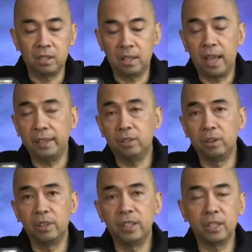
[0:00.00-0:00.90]
night
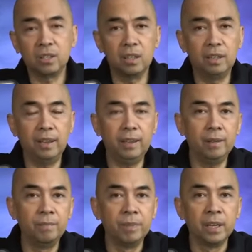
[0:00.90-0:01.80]
or yesterday,
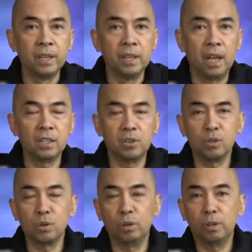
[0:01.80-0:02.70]
as a
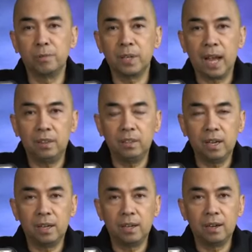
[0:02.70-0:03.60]
result of cardiac